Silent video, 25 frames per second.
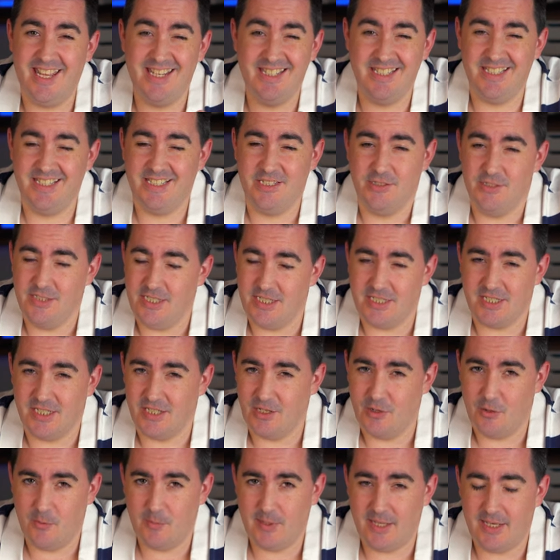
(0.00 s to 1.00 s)
out anything you need to
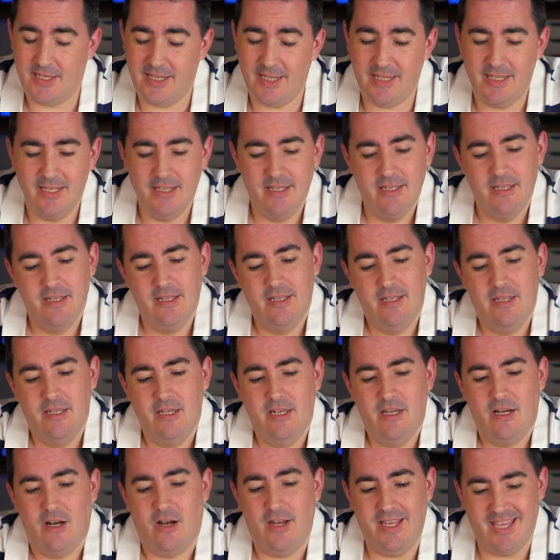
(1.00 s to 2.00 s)
know about it.
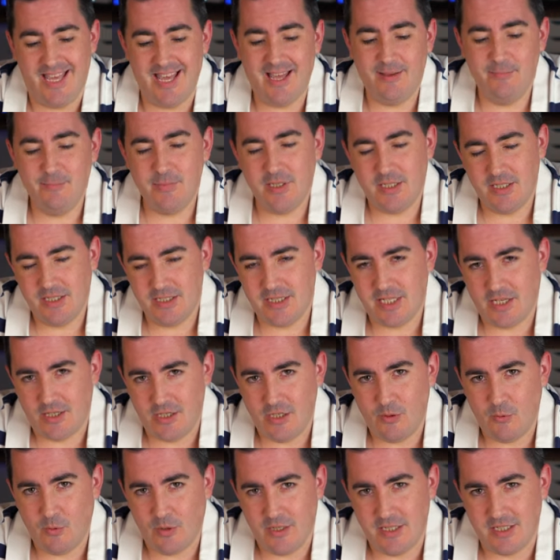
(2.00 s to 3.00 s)
I am gonna tell
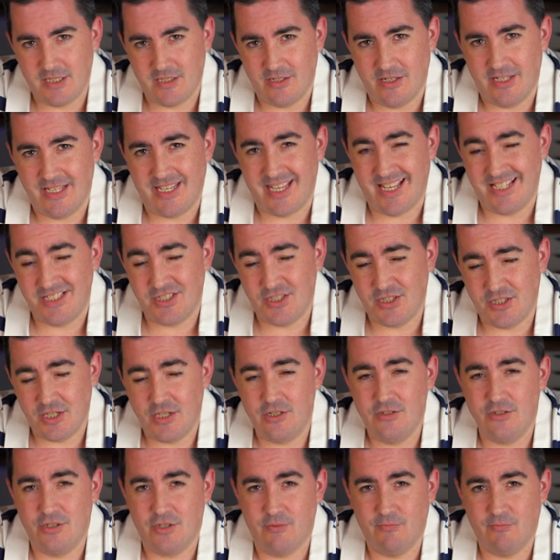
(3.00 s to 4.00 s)
you what it's like and show
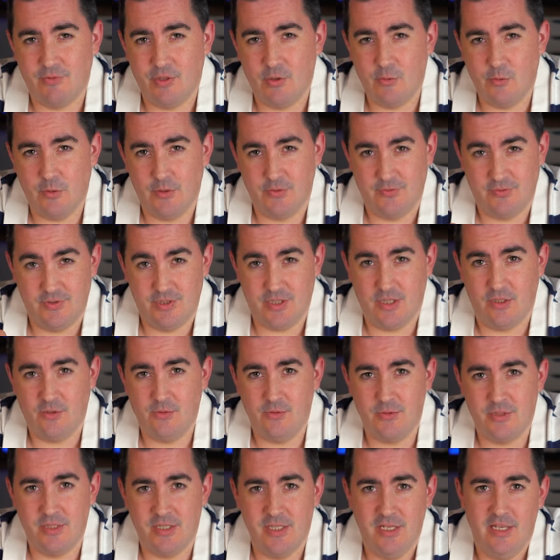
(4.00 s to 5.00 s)
you some real world
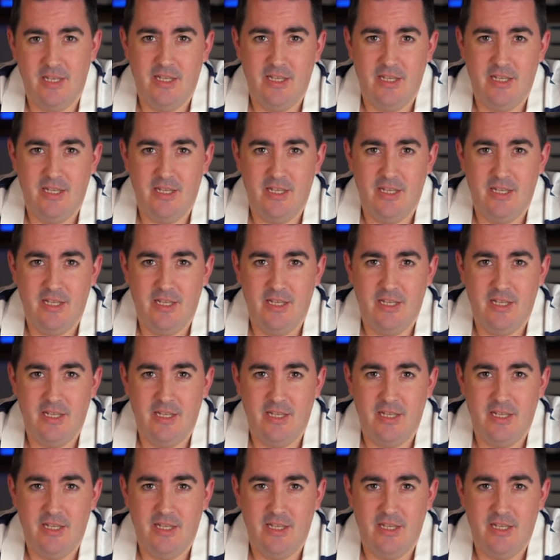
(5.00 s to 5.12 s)
results.